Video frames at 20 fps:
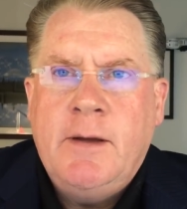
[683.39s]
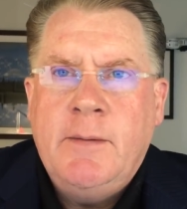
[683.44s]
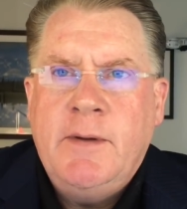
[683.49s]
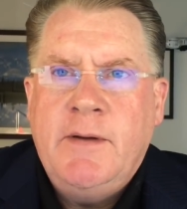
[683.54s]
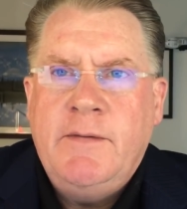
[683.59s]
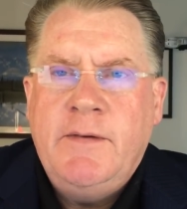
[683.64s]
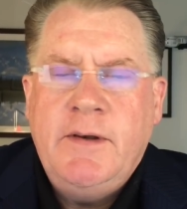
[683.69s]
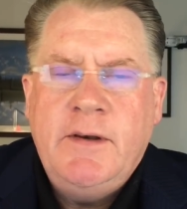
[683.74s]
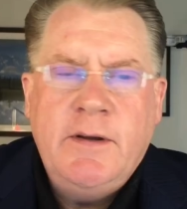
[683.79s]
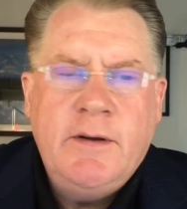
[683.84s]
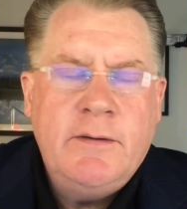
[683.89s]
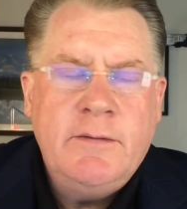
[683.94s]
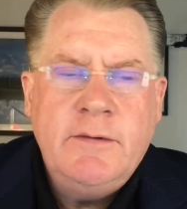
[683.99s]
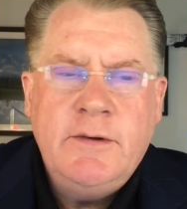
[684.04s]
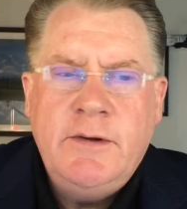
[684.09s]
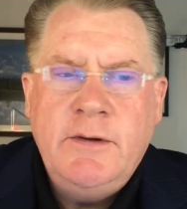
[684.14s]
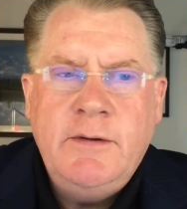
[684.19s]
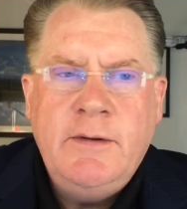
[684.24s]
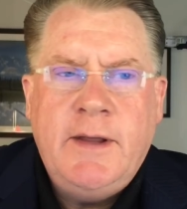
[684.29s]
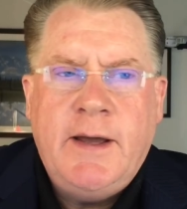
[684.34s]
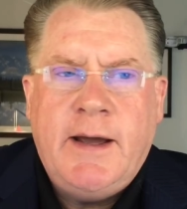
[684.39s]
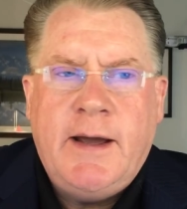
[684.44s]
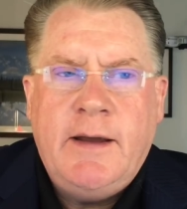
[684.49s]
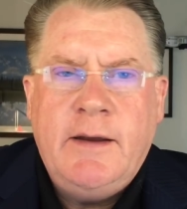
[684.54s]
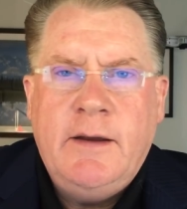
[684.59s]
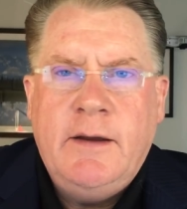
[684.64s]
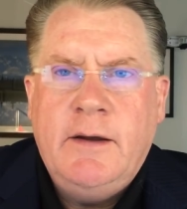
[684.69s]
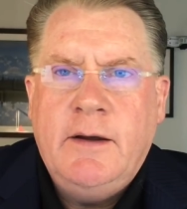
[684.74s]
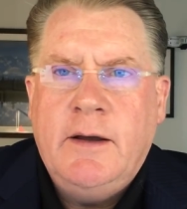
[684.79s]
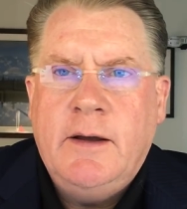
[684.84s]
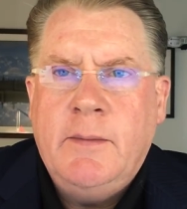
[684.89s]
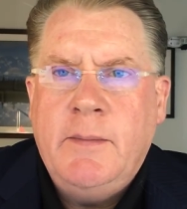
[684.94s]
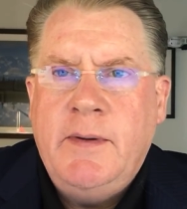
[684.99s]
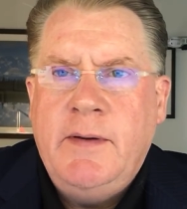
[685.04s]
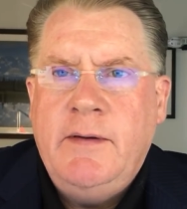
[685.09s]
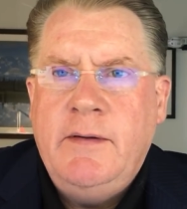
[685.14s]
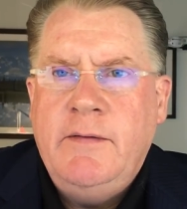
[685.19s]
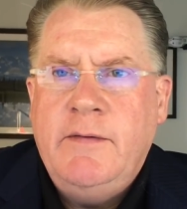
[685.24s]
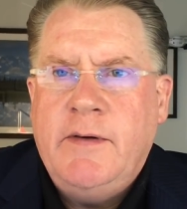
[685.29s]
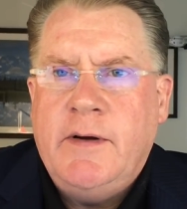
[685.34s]
If you don't do that, you're going to
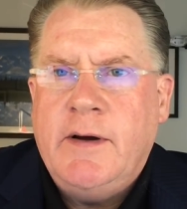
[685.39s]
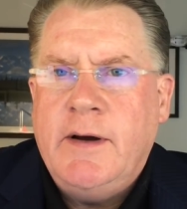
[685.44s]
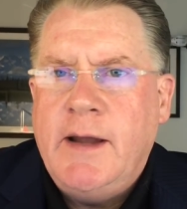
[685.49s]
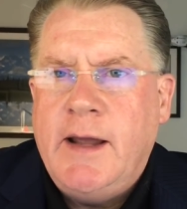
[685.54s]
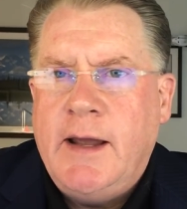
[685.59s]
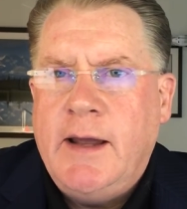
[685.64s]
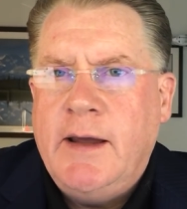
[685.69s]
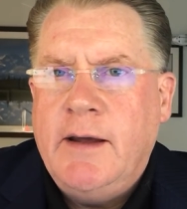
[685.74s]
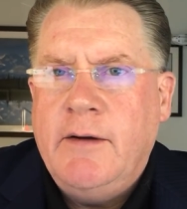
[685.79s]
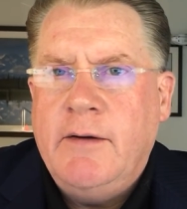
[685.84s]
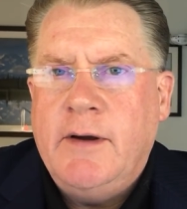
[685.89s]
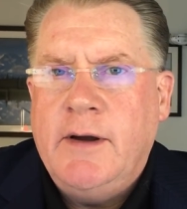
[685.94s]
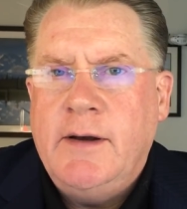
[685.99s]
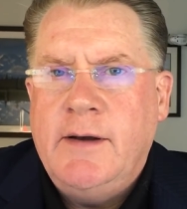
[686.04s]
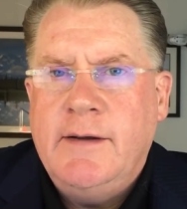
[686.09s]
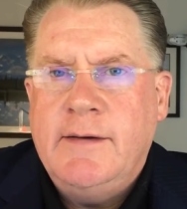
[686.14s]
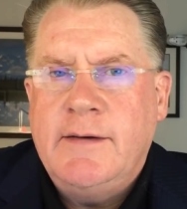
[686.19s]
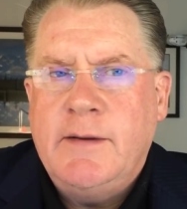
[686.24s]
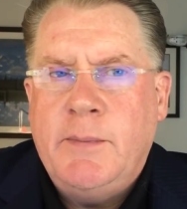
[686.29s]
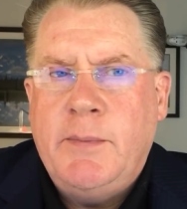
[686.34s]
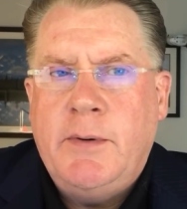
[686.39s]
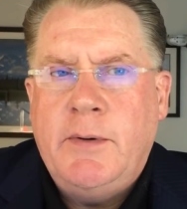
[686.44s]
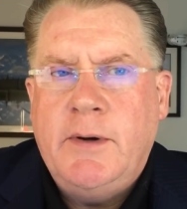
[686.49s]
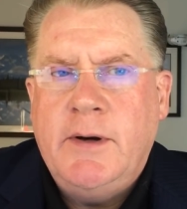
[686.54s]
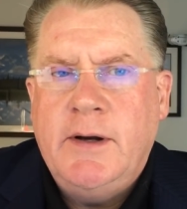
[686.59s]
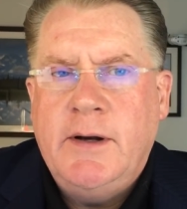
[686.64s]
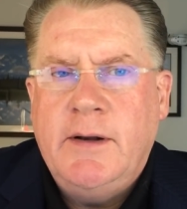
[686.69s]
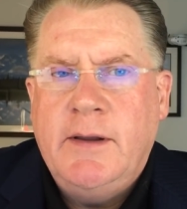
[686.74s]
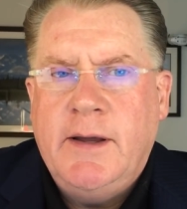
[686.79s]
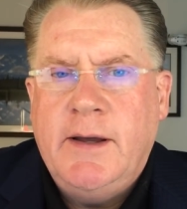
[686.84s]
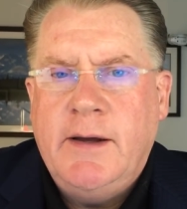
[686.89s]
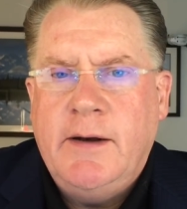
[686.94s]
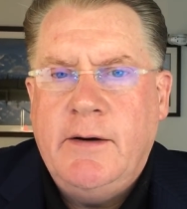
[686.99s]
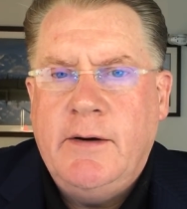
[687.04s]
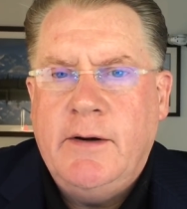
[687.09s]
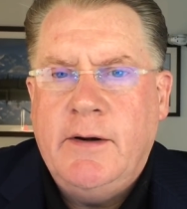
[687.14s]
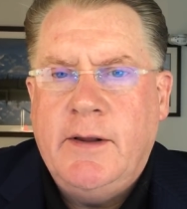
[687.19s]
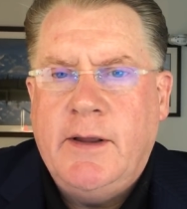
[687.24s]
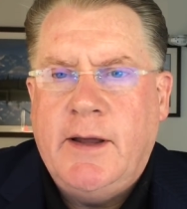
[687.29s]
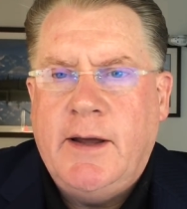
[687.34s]
be very angry and disappointed
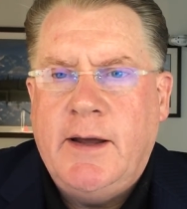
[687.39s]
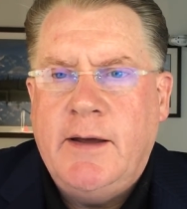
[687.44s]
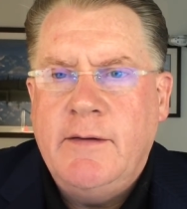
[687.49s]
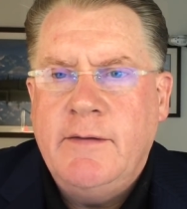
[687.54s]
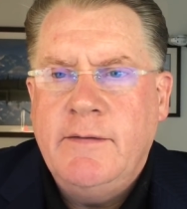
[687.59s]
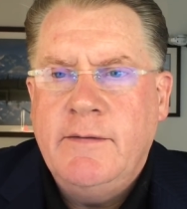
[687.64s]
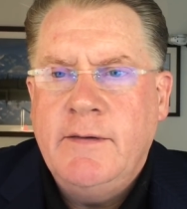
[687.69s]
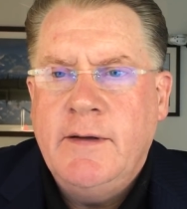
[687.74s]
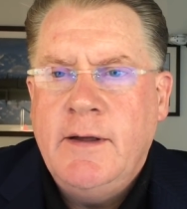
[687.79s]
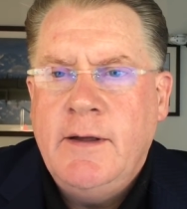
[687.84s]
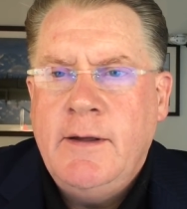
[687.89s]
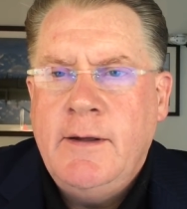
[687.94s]
later in life.